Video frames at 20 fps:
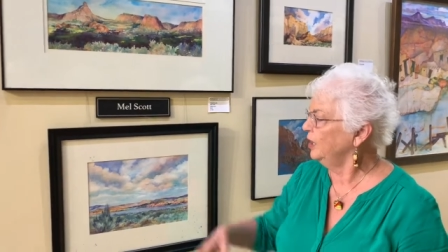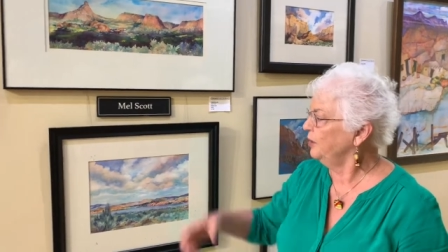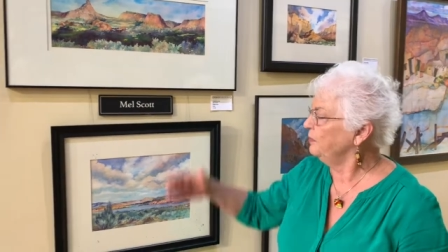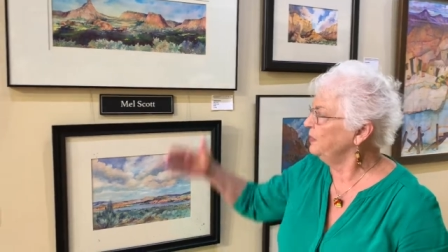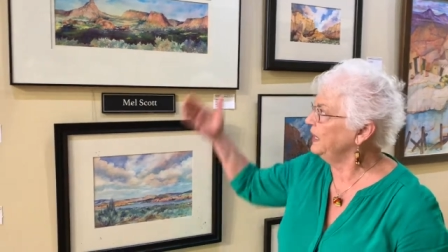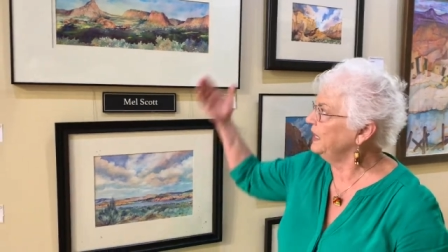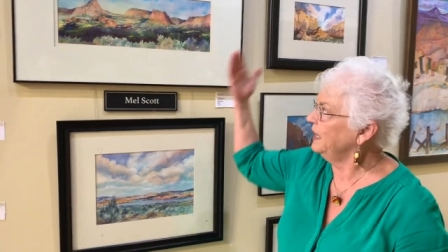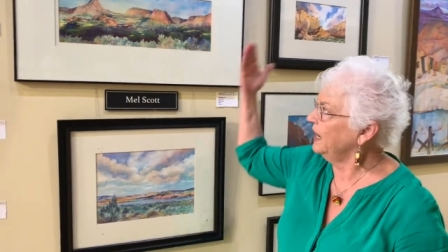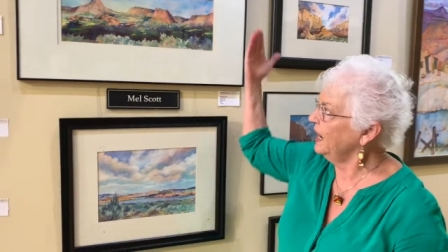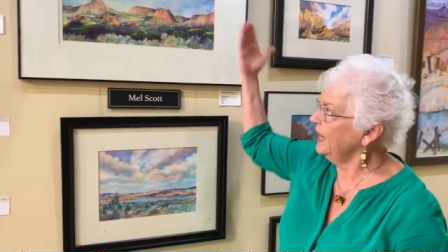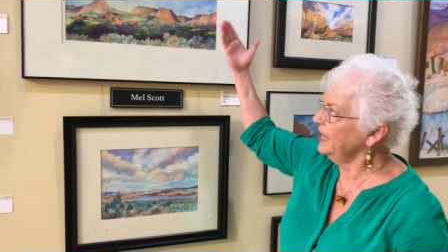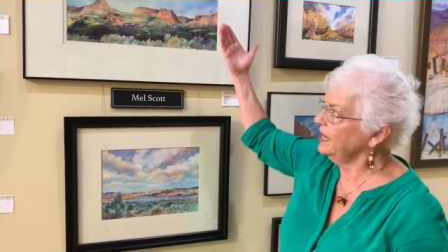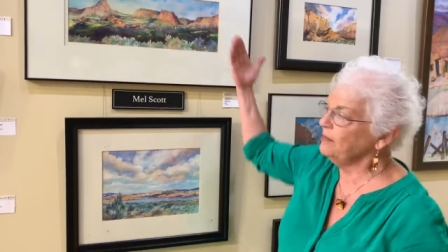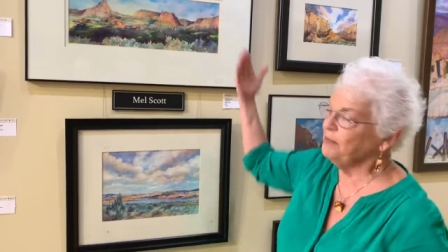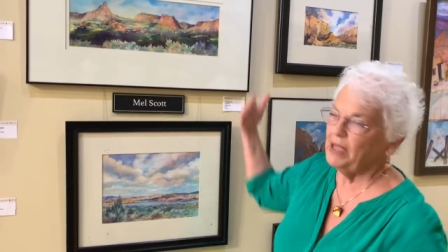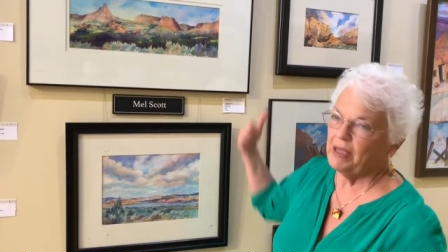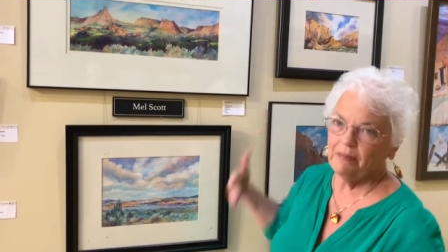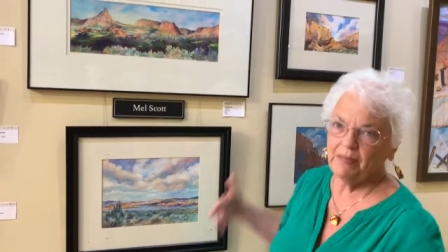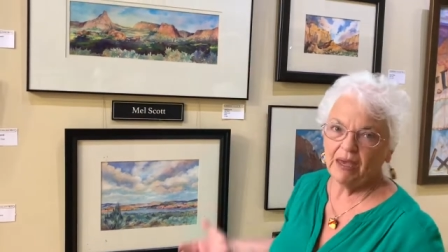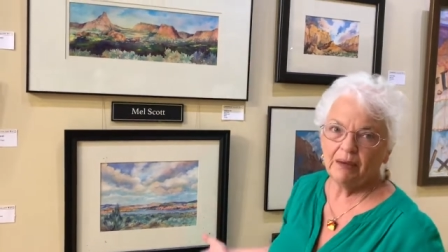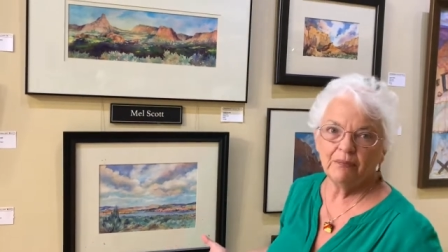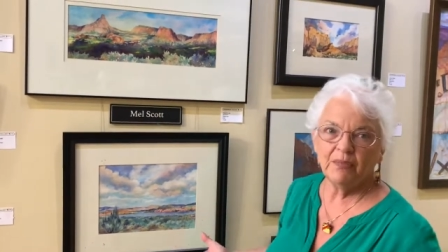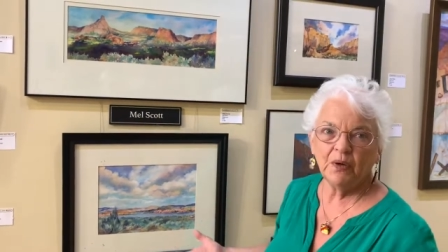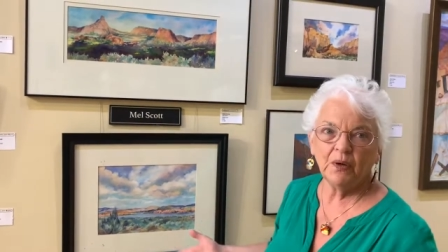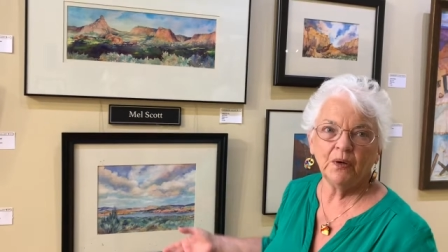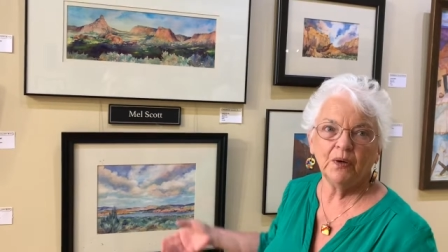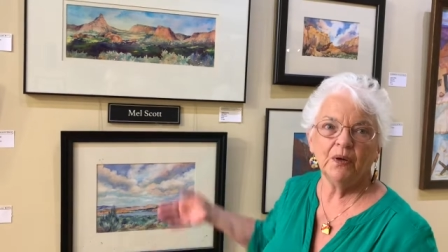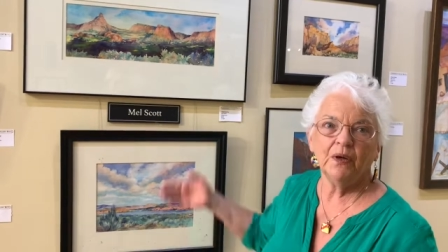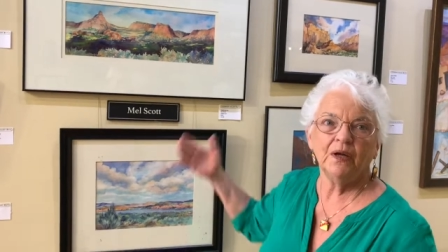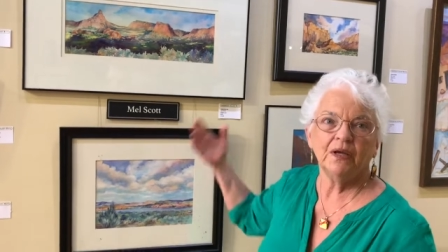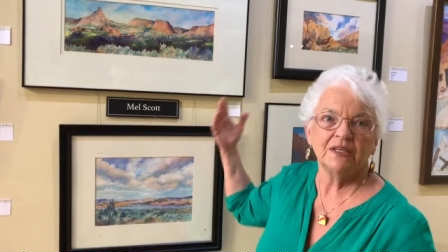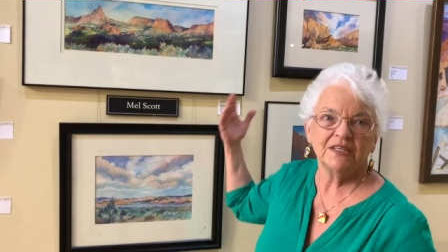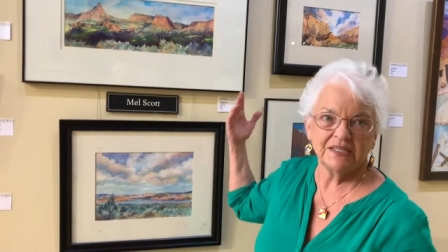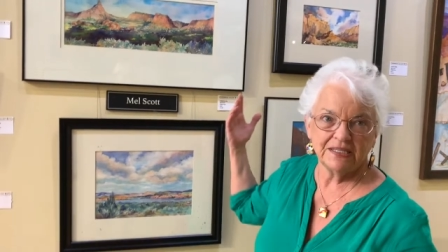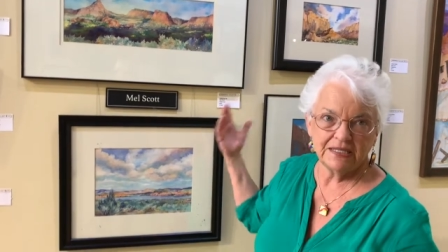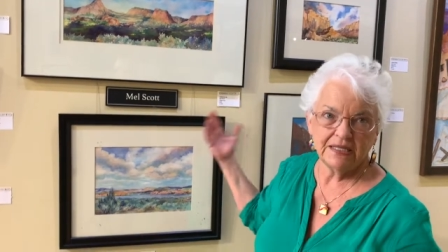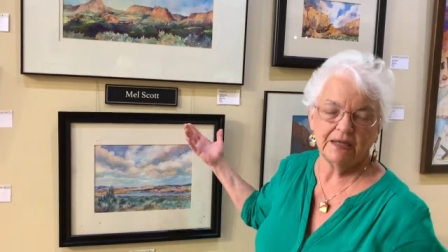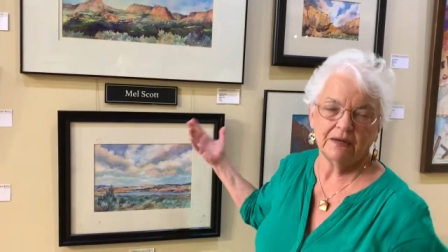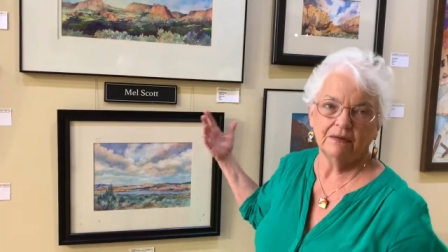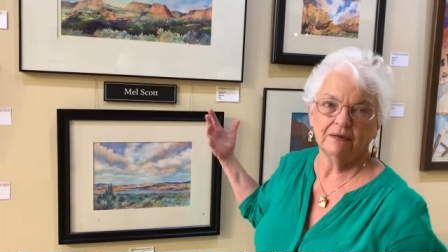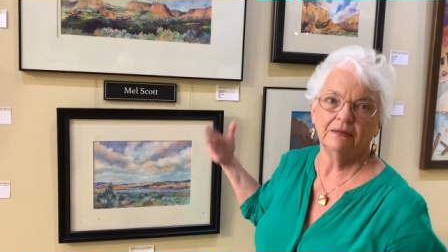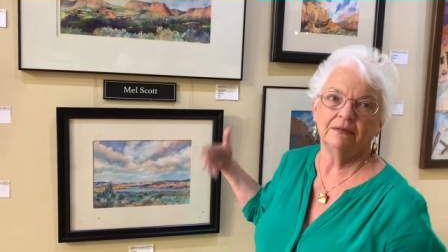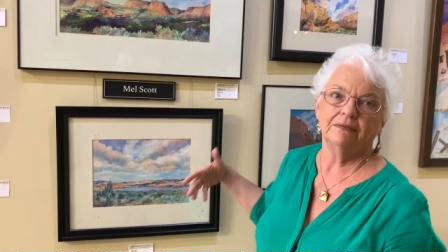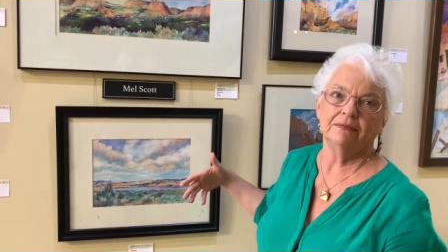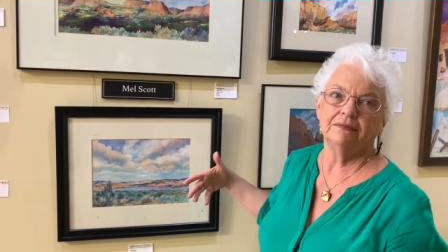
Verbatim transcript: but I am a member still